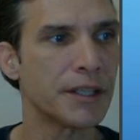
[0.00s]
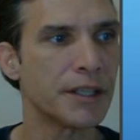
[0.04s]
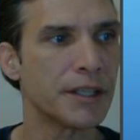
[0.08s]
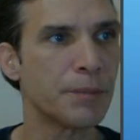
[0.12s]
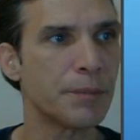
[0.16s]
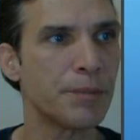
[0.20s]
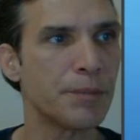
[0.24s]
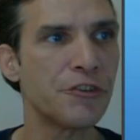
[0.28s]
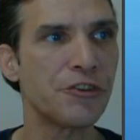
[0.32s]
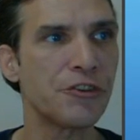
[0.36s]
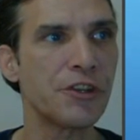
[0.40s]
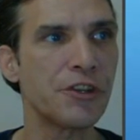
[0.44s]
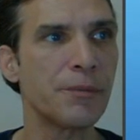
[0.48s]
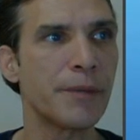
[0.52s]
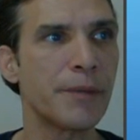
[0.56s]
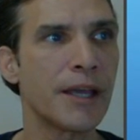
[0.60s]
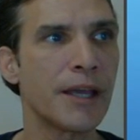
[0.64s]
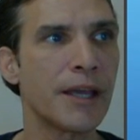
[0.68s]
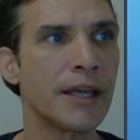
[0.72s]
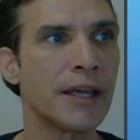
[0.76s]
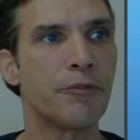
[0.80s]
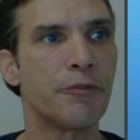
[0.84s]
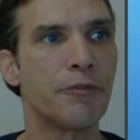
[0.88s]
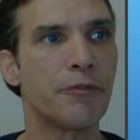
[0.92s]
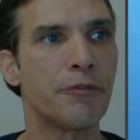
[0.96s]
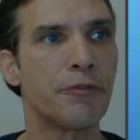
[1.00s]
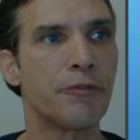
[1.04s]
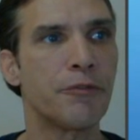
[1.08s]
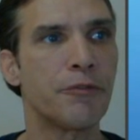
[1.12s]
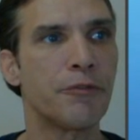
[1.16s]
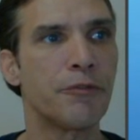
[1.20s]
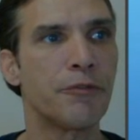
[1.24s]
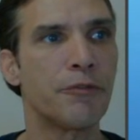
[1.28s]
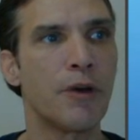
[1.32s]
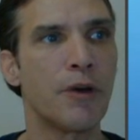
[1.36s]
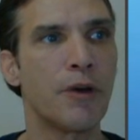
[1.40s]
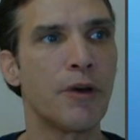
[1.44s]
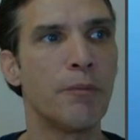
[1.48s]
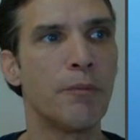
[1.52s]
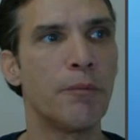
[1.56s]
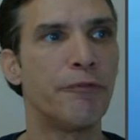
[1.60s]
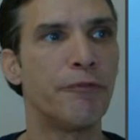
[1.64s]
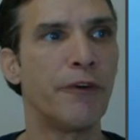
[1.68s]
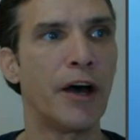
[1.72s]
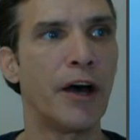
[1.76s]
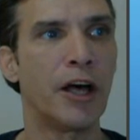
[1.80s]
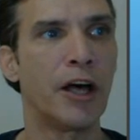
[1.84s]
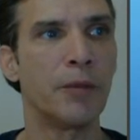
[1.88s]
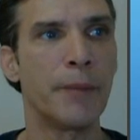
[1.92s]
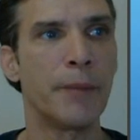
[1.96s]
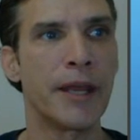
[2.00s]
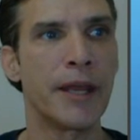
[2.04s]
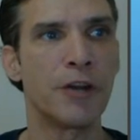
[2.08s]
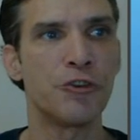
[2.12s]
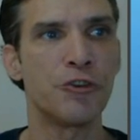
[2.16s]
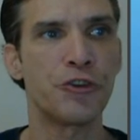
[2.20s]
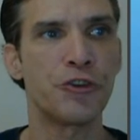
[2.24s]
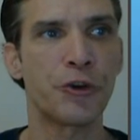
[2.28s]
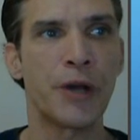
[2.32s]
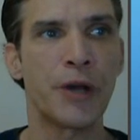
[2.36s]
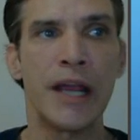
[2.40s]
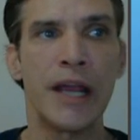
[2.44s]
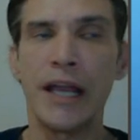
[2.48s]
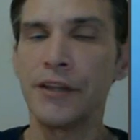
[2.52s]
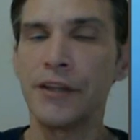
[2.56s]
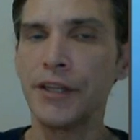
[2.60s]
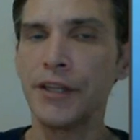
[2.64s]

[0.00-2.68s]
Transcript: the PC Man FM file manager,